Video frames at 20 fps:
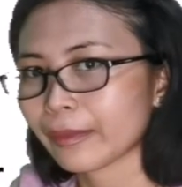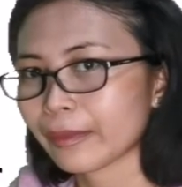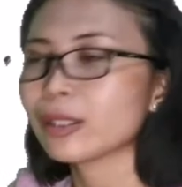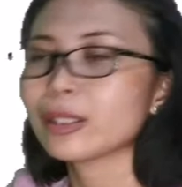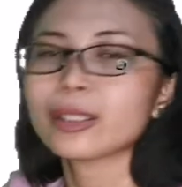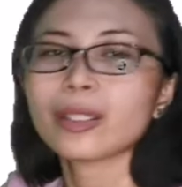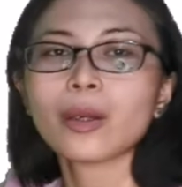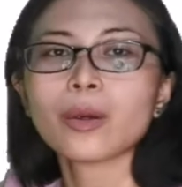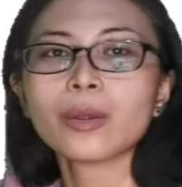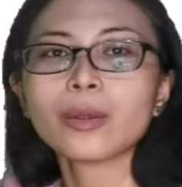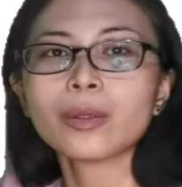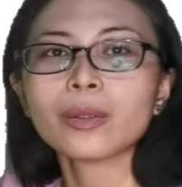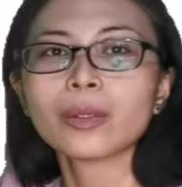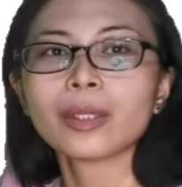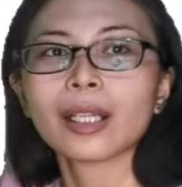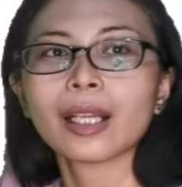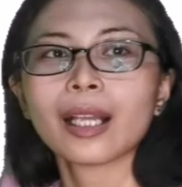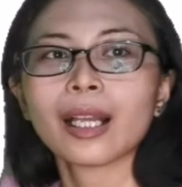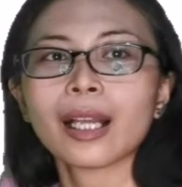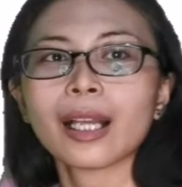So,
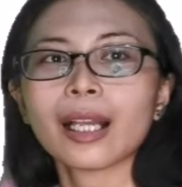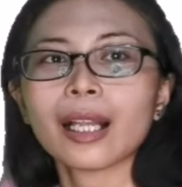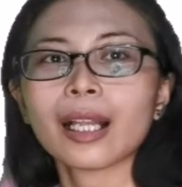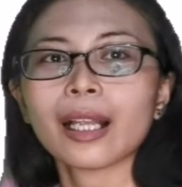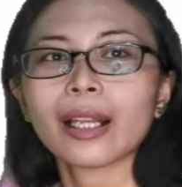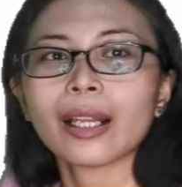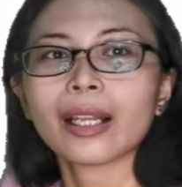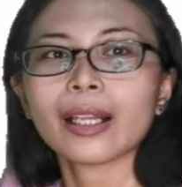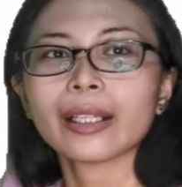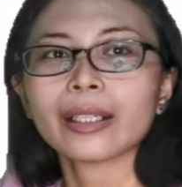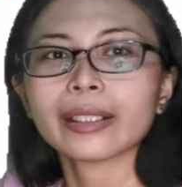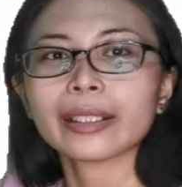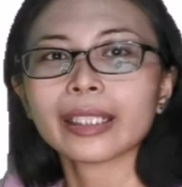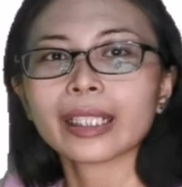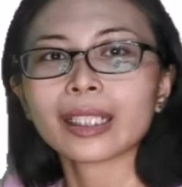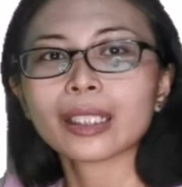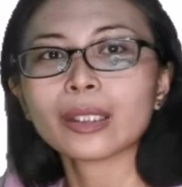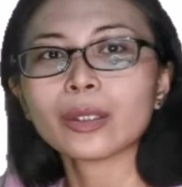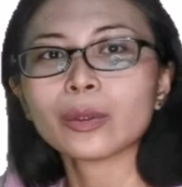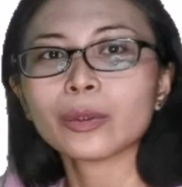
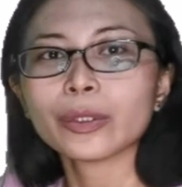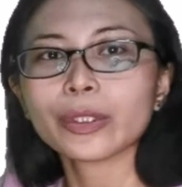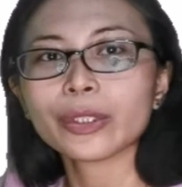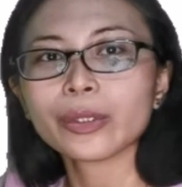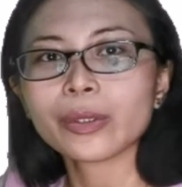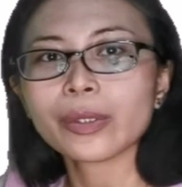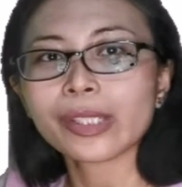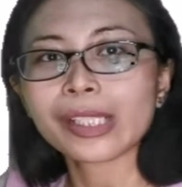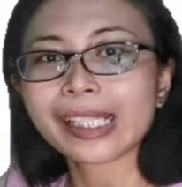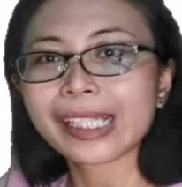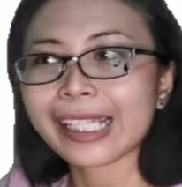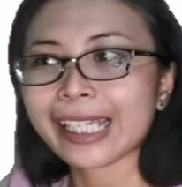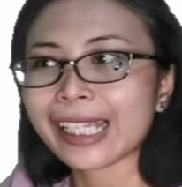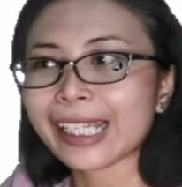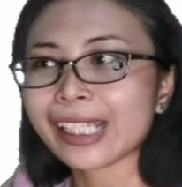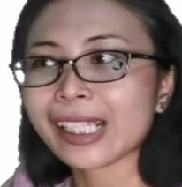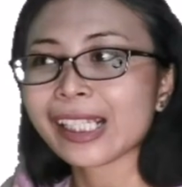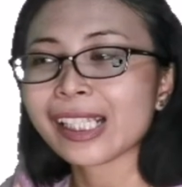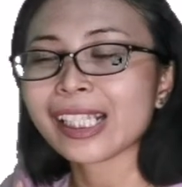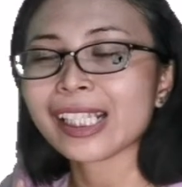the clue used
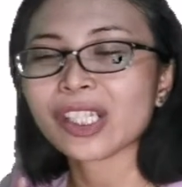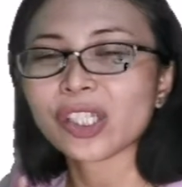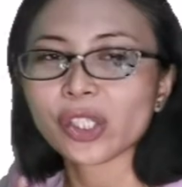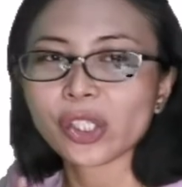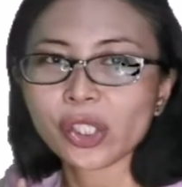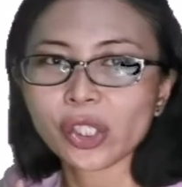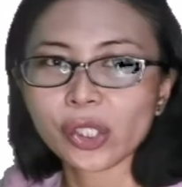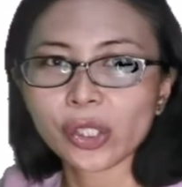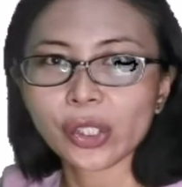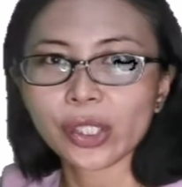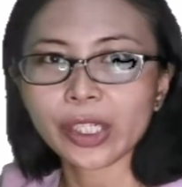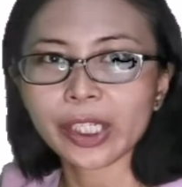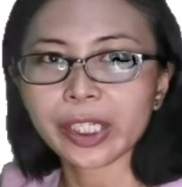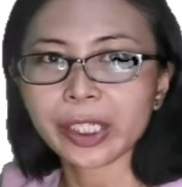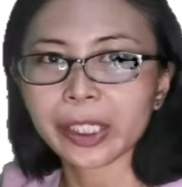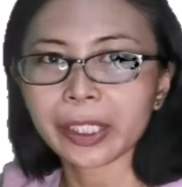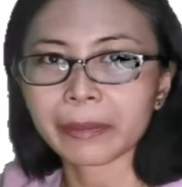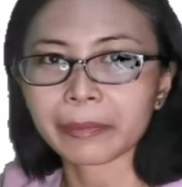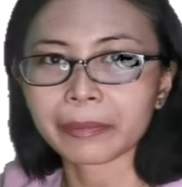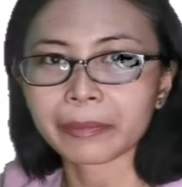is
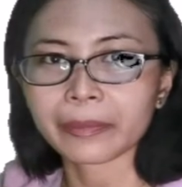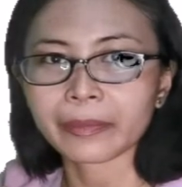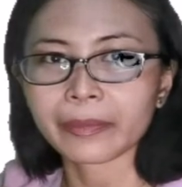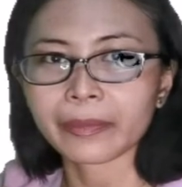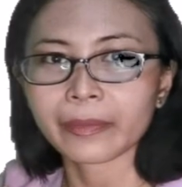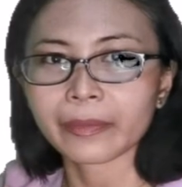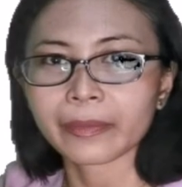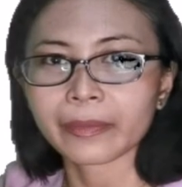synonym.